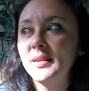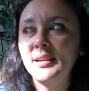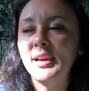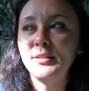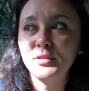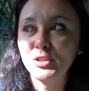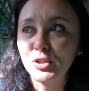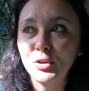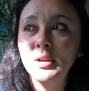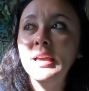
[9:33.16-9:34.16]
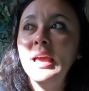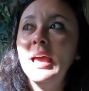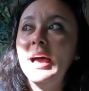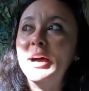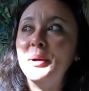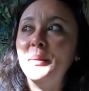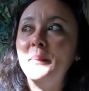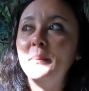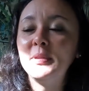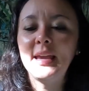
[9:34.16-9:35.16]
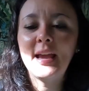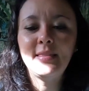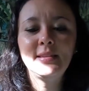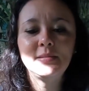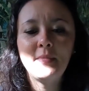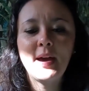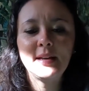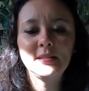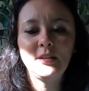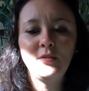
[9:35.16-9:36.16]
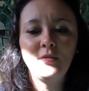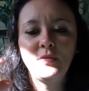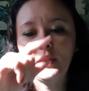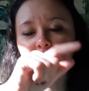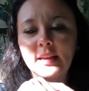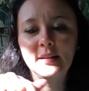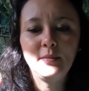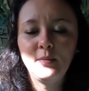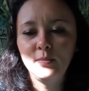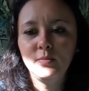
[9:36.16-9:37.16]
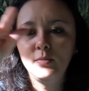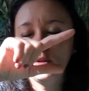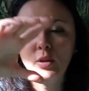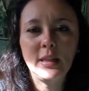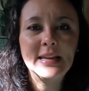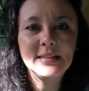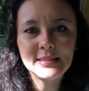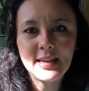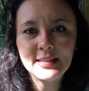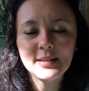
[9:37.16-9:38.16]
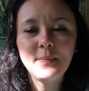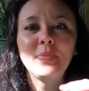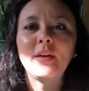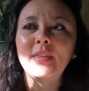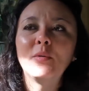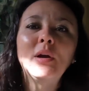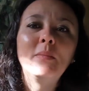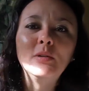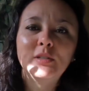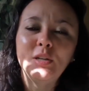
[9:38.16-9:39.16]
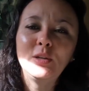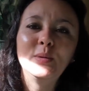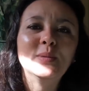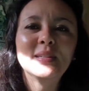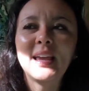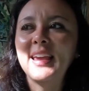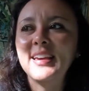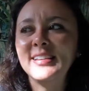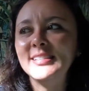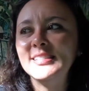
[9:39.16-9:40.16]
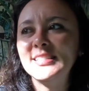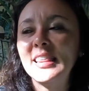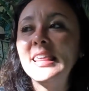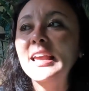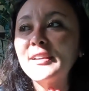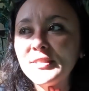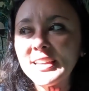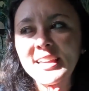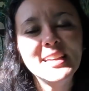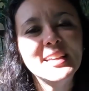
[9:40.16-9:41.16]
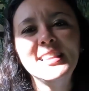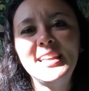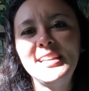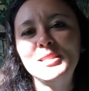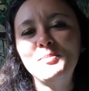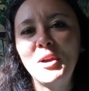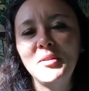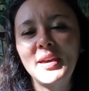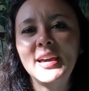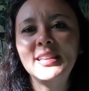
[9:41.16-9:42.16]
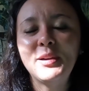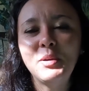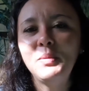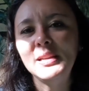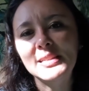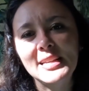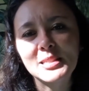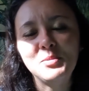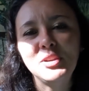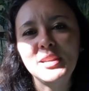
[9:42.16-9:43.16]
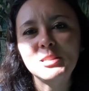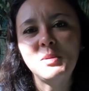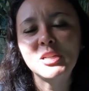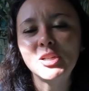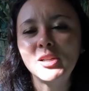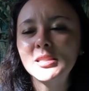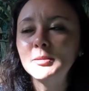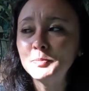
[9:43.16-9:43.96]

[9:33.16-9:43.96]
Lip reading: out of control, but they had this massive like light set that they were able to use, and thankfully let us borrow that. That way we could take some really nice pictures.